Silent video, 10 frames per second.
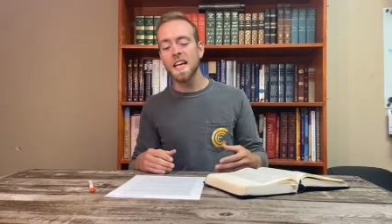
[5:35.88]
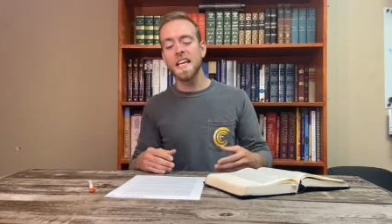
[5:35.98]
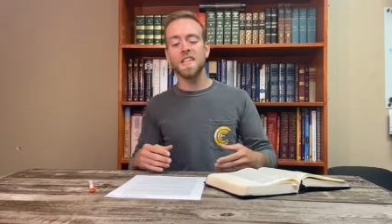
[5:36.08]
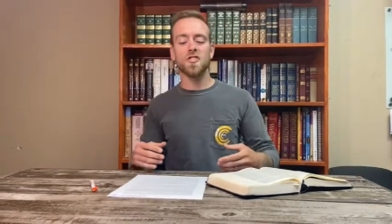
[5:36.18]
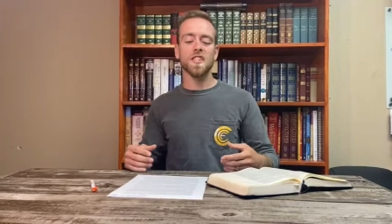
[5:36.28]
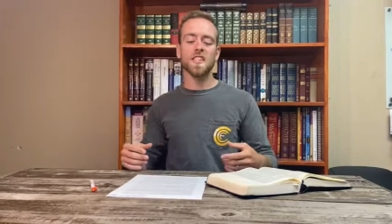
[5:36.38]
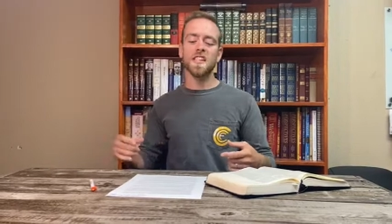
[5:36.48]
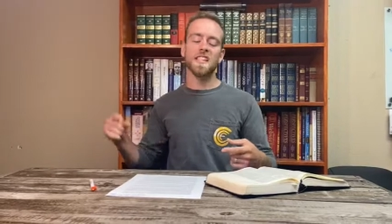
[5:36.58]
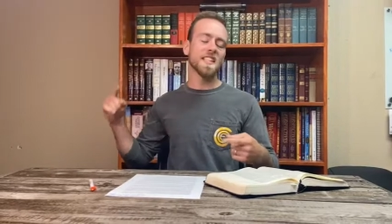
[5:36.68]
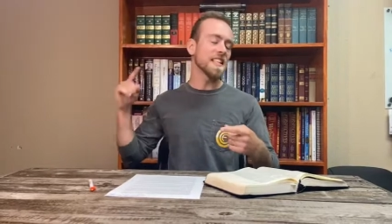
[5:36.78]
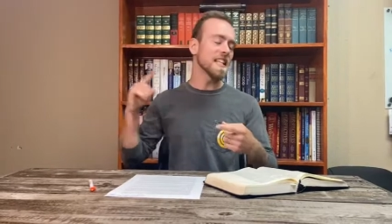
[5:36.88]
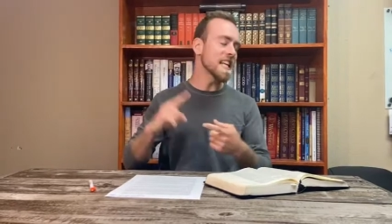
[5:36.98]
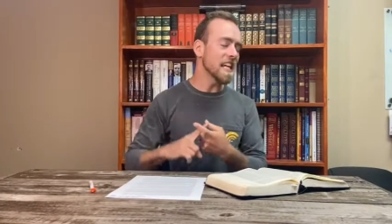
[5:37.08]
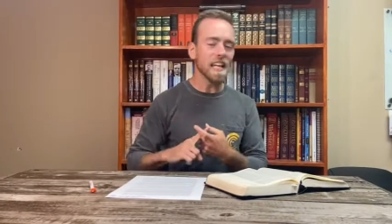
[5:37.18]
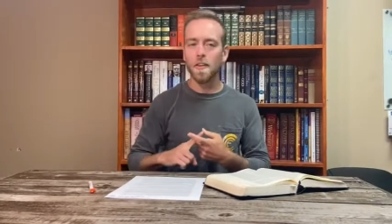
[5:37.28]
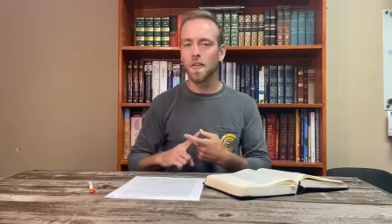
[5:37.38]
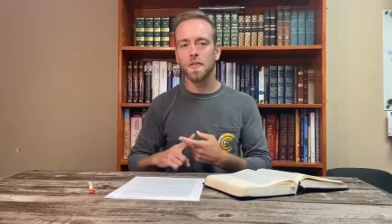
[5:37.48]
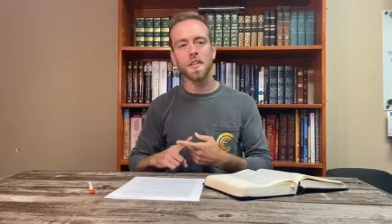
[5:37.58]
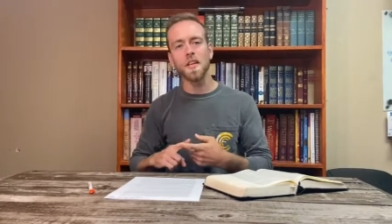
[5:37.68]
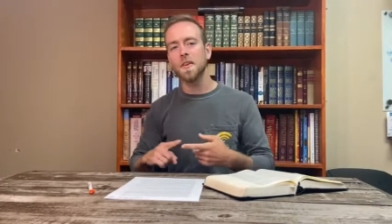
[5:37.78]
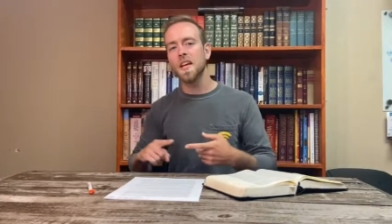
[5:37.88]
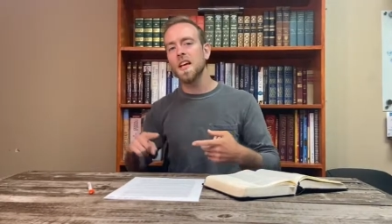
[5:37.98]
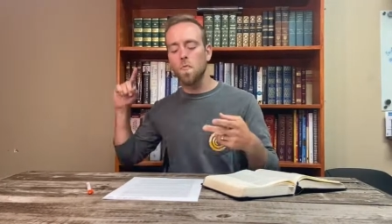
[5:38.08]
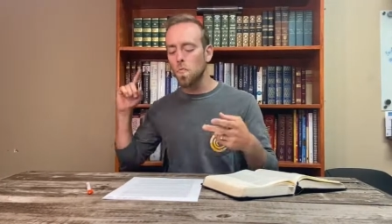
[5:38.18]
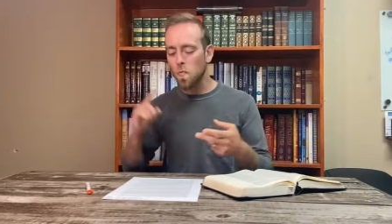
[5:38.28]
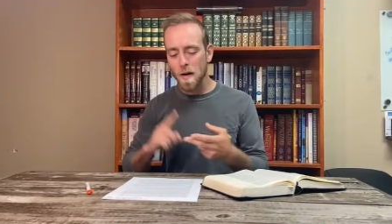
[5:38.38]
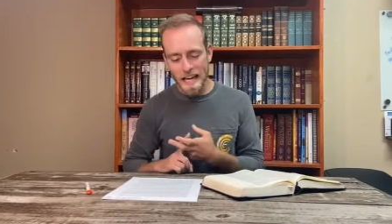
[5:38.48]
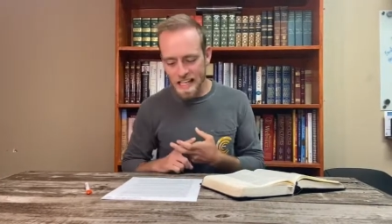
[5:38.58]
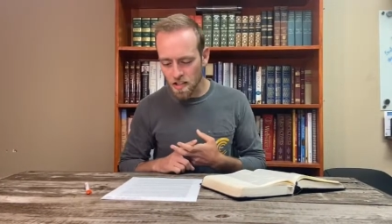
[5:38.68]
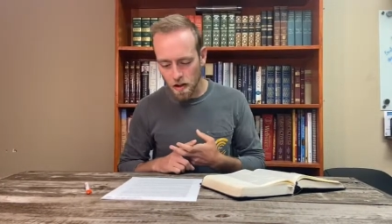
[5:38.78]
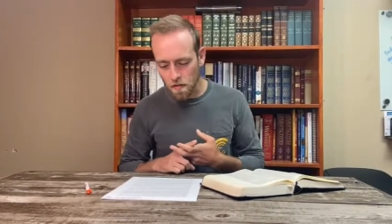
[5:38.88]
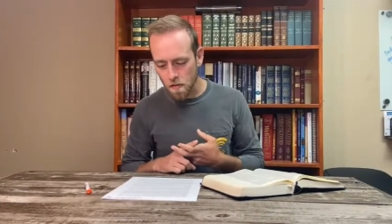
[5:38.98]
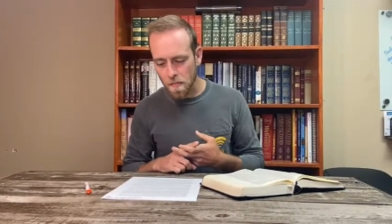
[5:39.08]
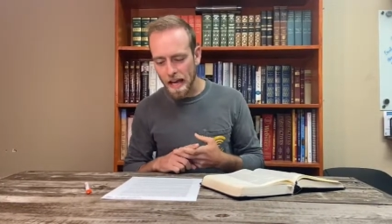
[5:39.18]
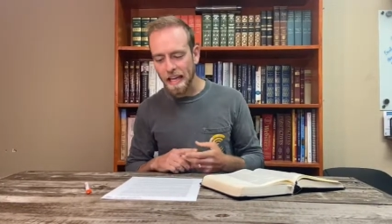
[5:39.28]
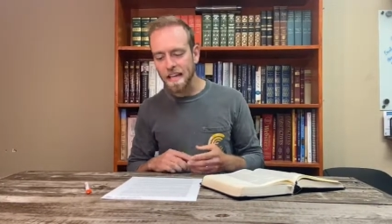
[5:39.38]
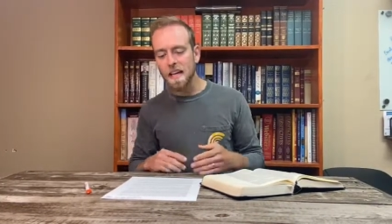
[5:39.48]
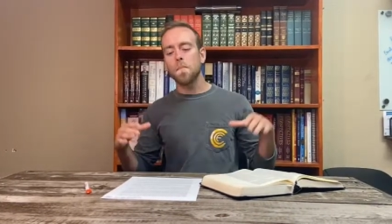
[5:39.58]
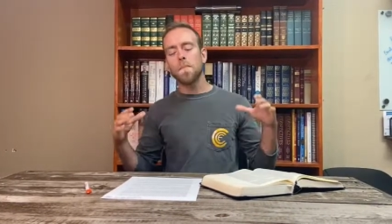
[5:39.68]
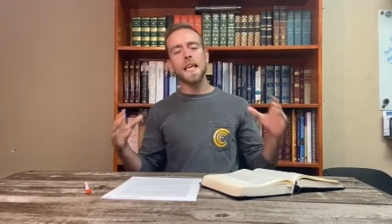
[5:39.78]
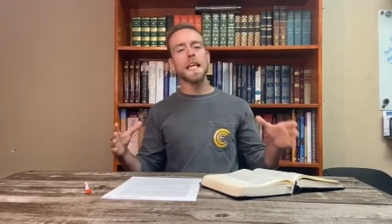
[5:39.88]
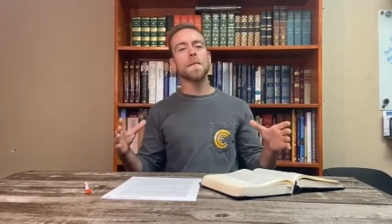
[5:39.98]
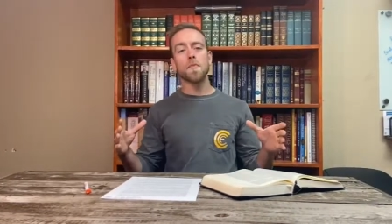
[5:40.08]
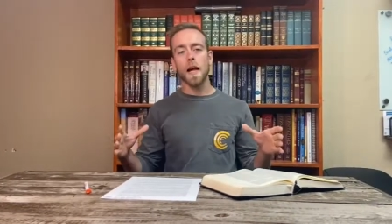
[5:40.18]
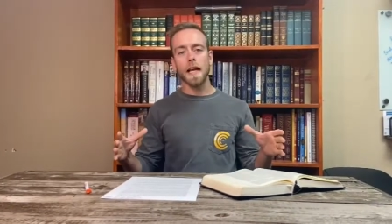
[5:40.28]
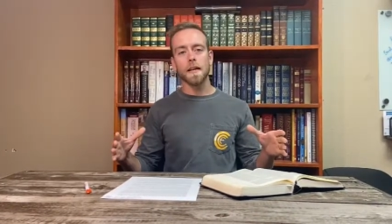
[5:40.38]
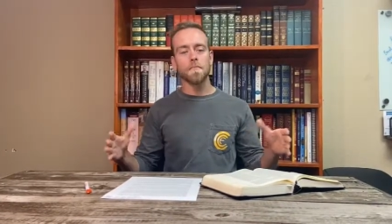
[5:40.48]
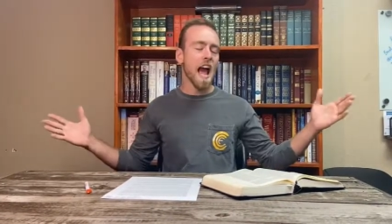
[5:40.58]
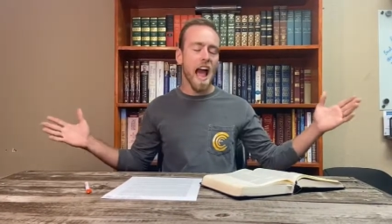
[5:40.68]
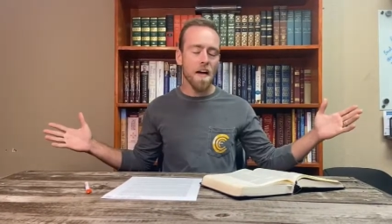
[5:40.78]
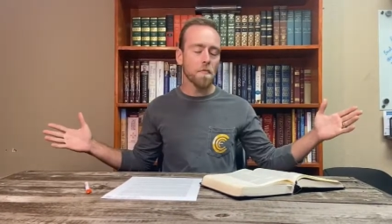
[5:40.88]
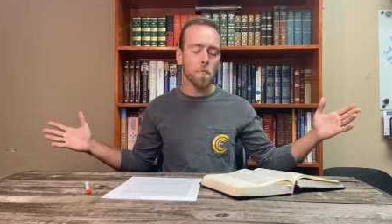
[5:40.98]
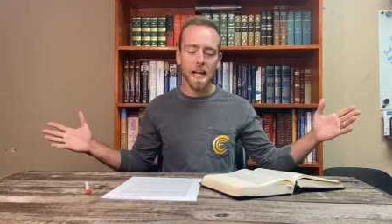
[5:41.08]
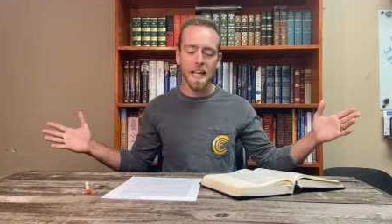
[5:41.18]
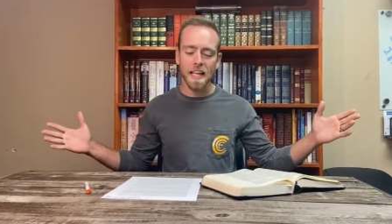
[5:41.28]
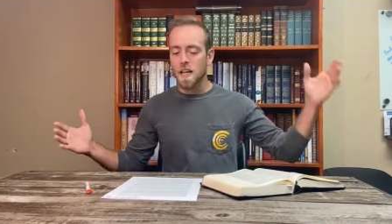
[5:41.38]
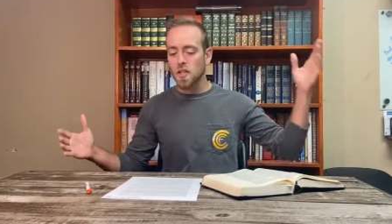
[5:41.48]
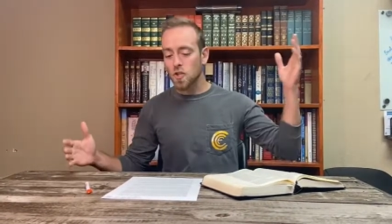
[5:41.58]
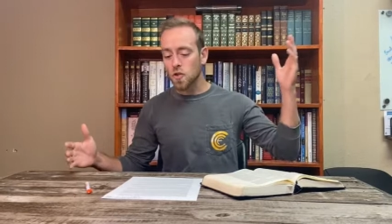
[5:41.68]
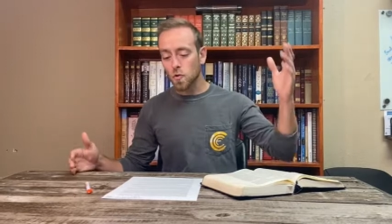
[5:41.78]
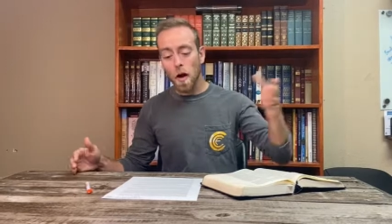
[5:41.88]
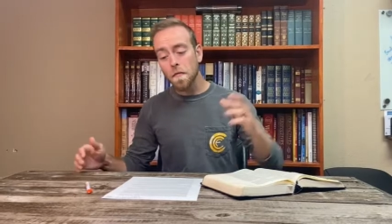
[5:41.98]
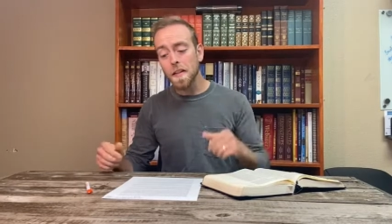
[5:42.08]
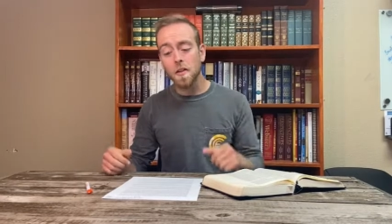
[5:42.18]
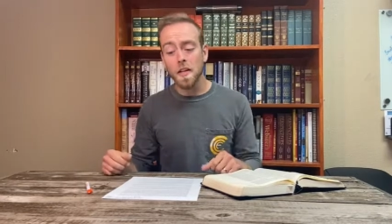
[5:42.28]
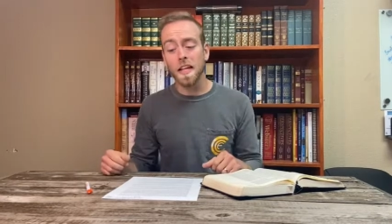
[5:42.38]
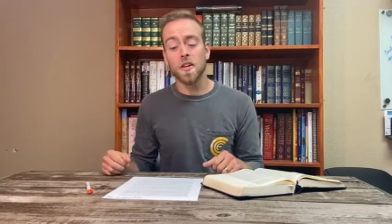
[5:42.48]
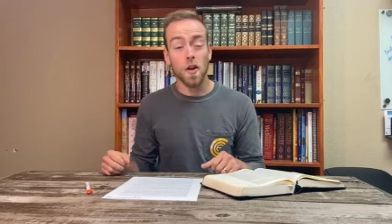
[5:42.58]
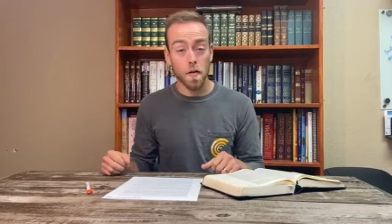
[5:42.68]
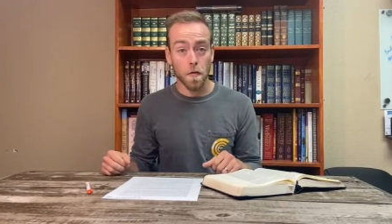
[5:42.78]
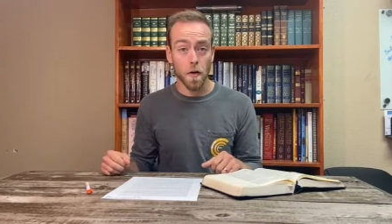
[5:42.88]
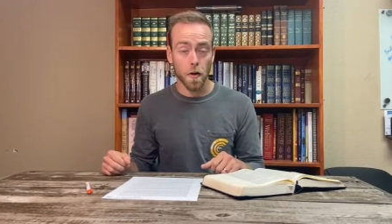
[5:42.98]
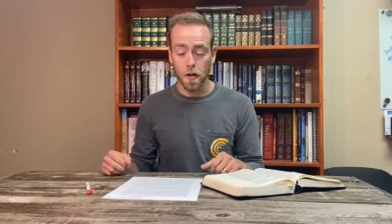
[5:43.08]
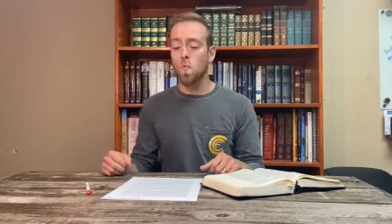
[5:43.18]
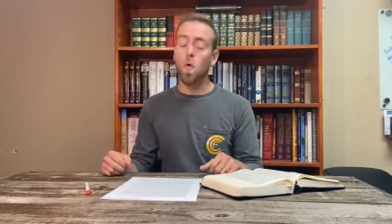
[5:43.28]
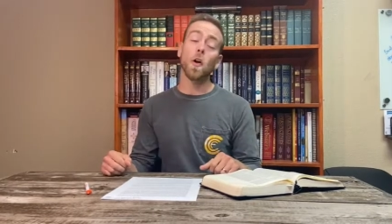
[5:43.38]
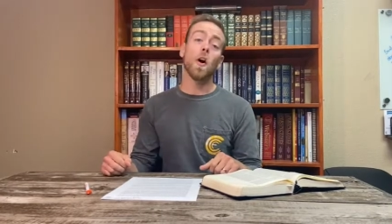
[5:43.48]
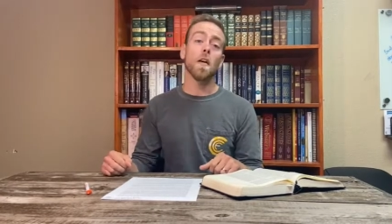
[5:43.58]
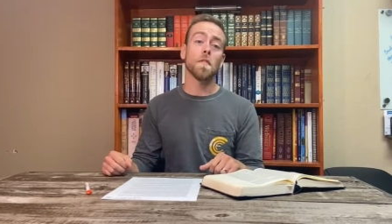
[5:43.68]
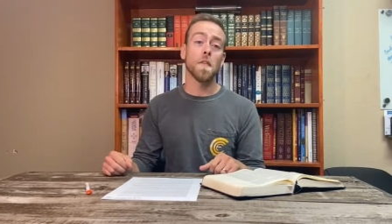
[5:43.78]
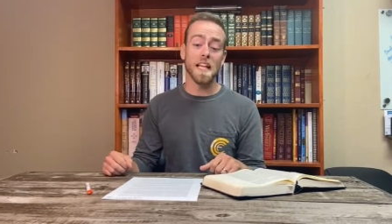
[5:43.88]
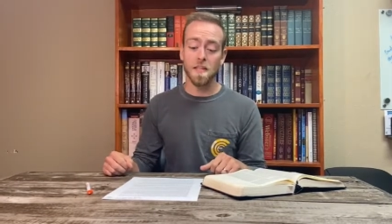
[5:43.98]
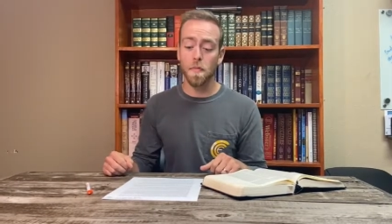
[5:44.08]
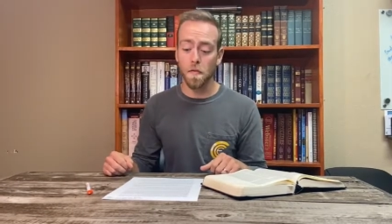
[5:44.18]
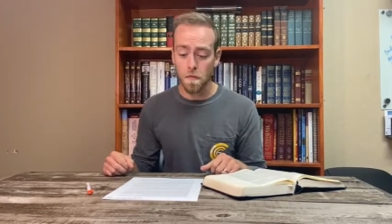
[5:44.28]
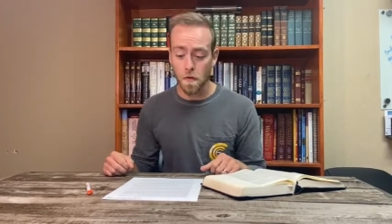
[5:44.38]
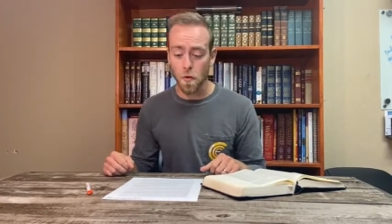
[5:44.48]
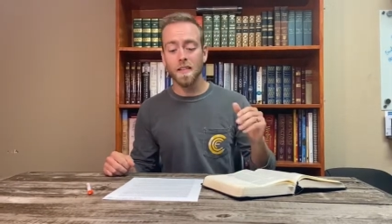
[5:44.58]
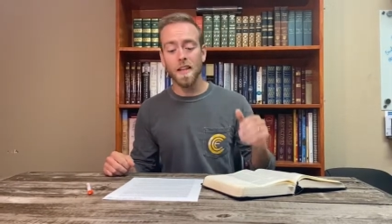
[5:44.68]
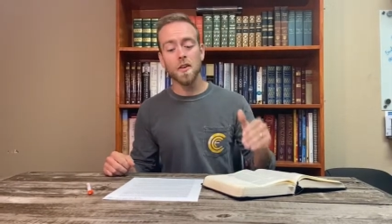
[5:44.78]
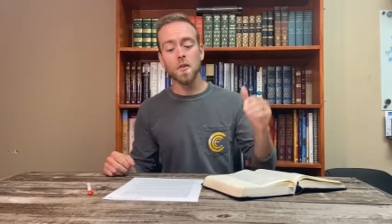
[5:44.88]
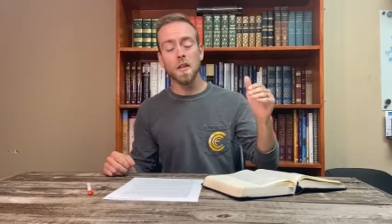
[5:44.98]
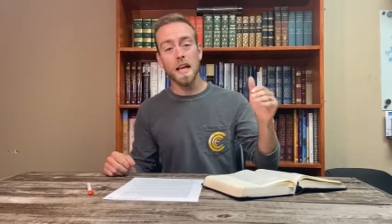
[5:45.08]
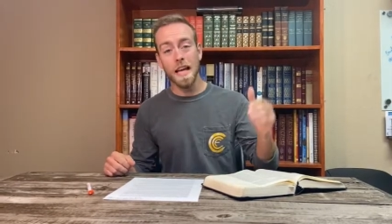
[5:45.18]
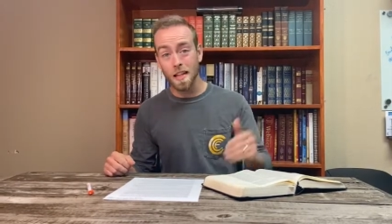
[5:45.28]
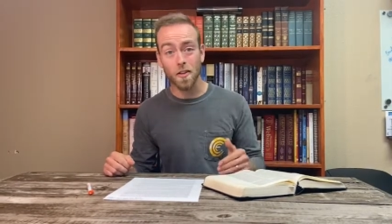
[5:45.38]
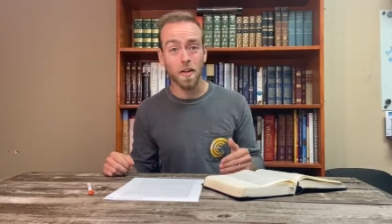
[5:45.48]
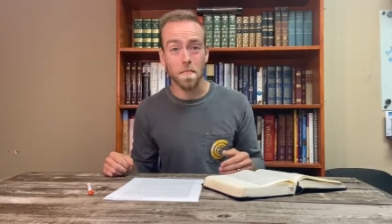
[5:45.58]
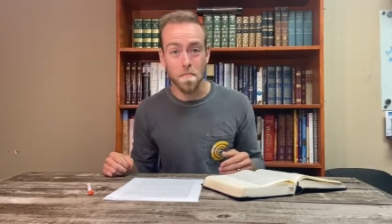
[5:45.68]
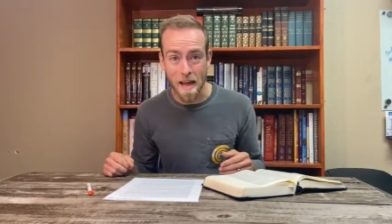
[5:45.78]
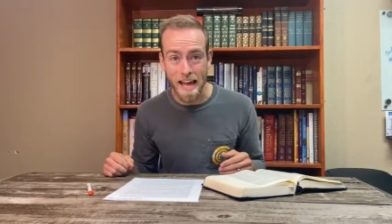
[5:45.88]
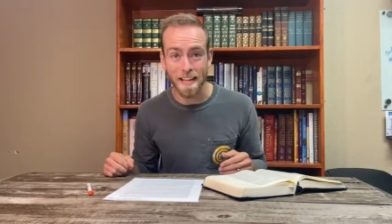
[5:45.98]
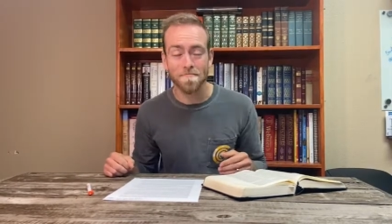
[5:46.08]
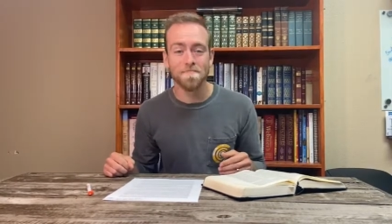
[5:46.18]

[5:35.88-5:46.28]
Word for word: He is just a sneaky little dude, a weasel of a man, a pea-brained, half-witted, scruffy-looking nerf herder, warthog-faced buffoon, little Hitler man.